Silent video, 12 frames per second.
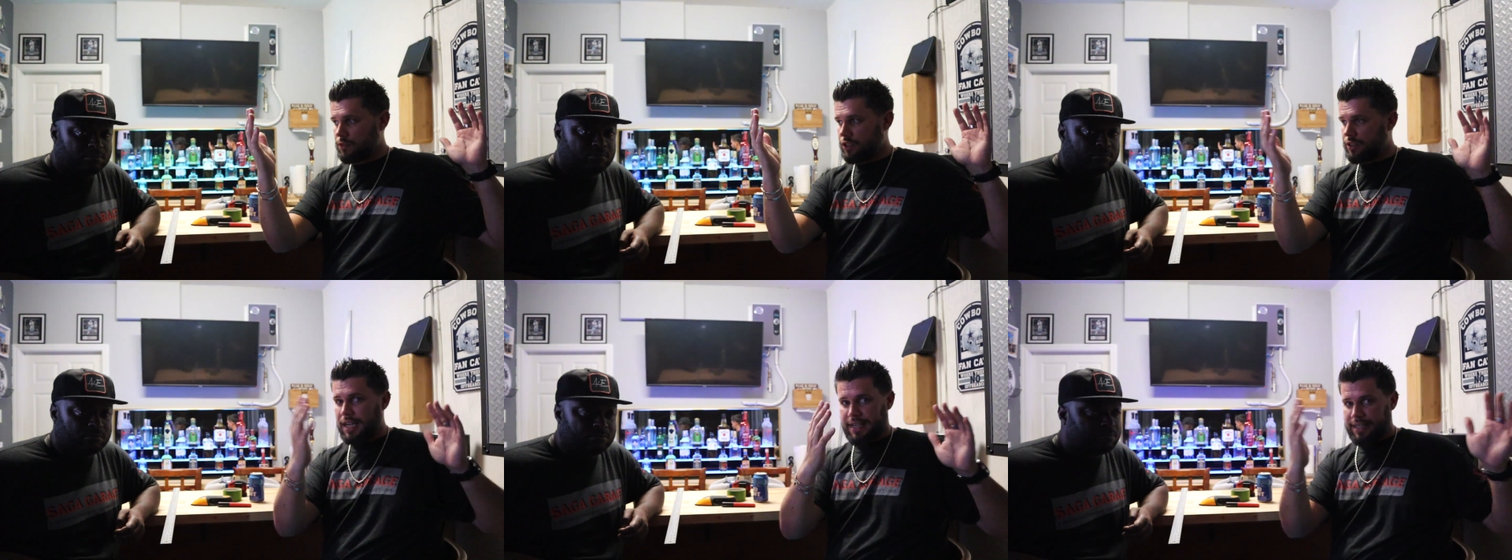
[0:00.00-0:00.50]

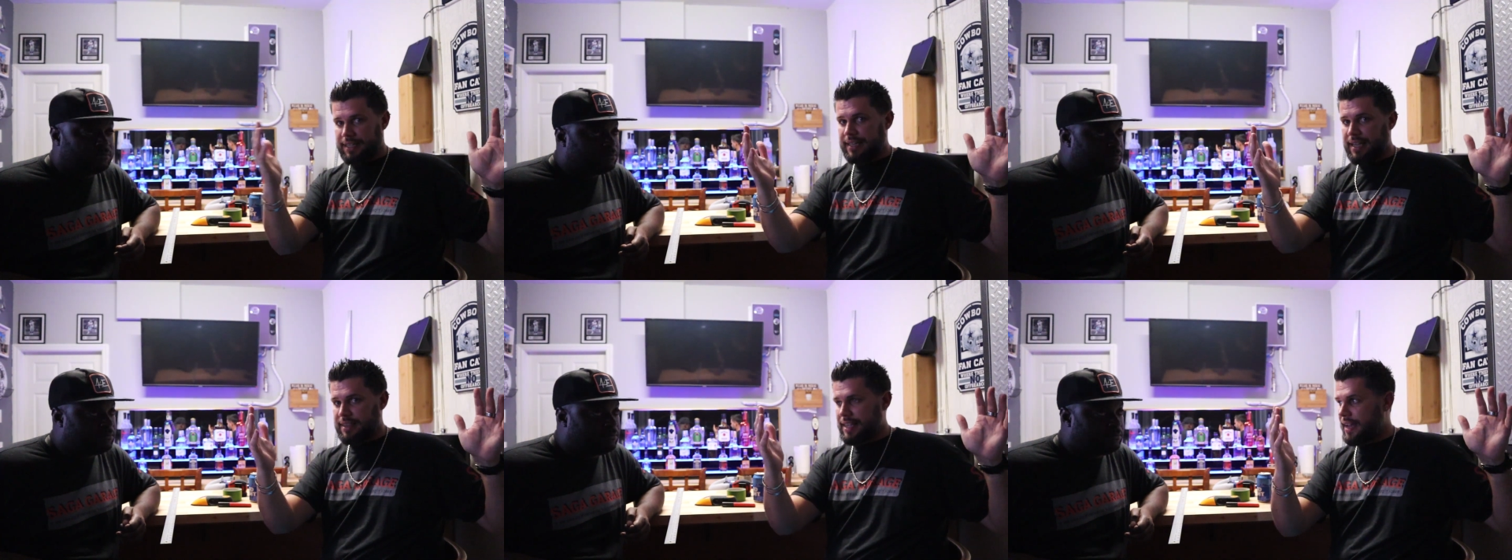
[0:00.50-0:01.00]
You're not going to
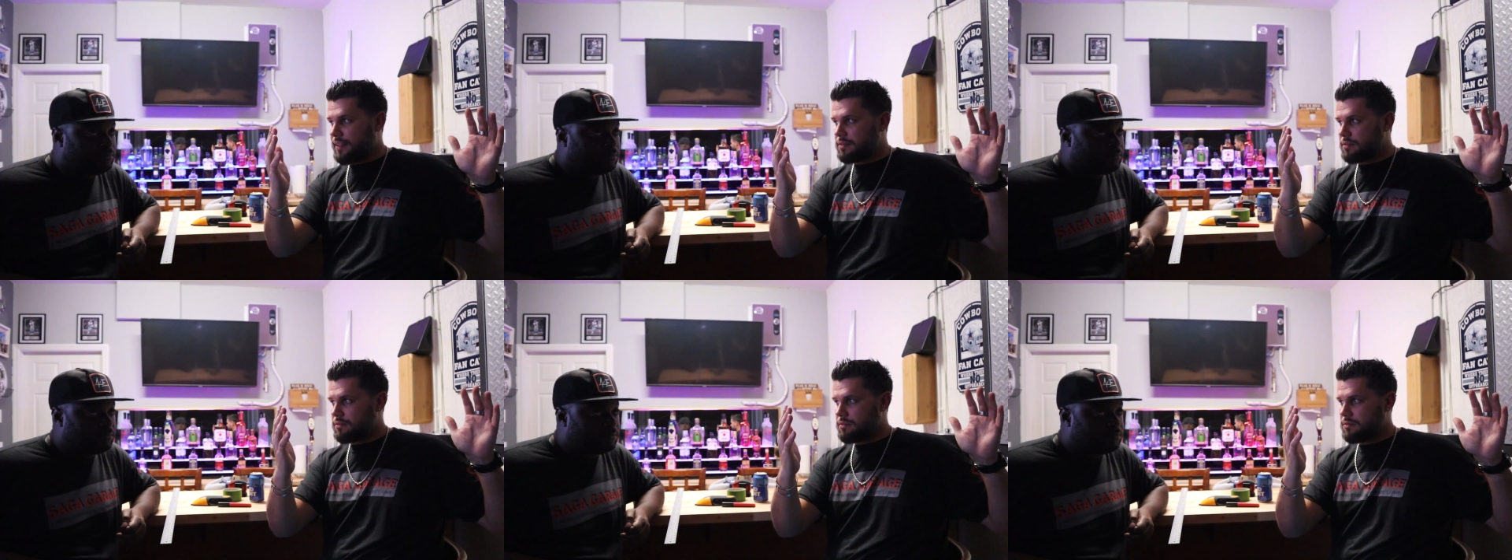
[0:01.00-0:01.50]
get that
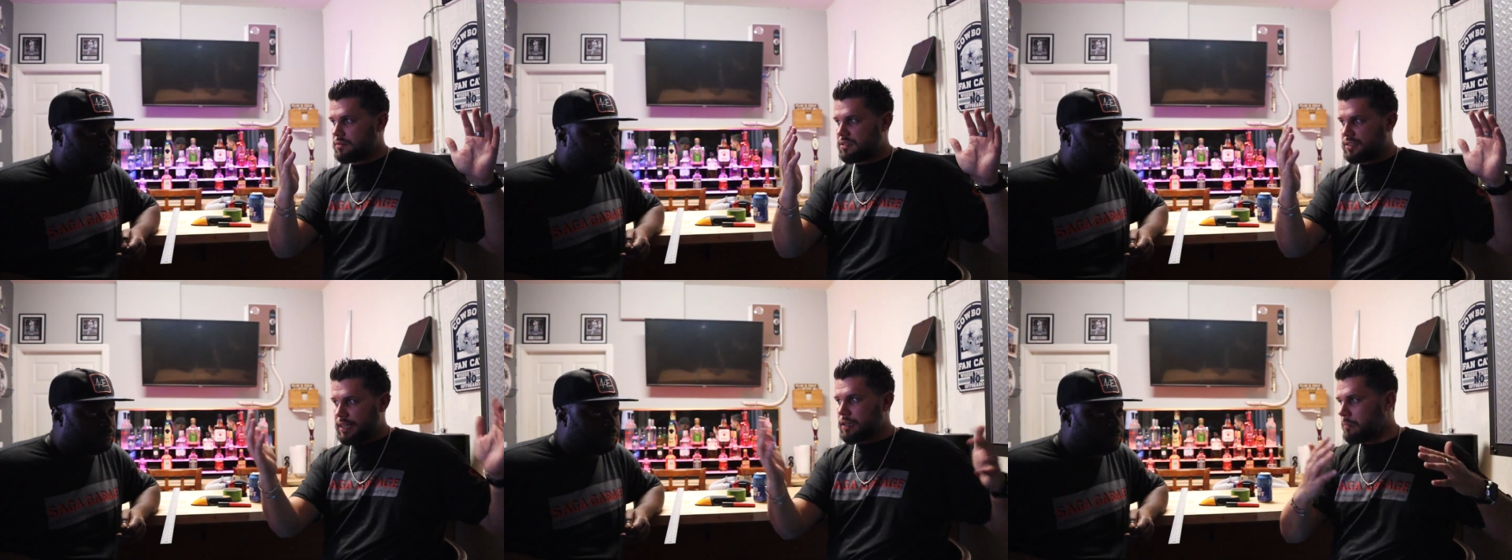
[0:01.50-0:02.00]

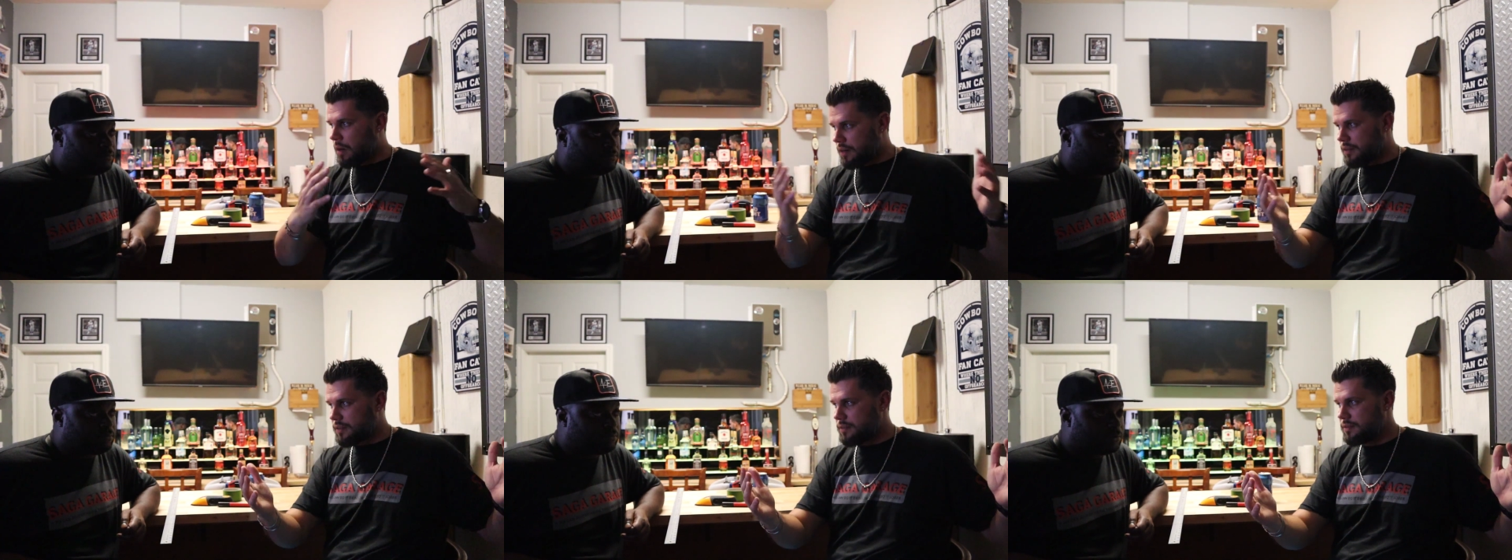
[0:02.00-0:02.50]
center mark.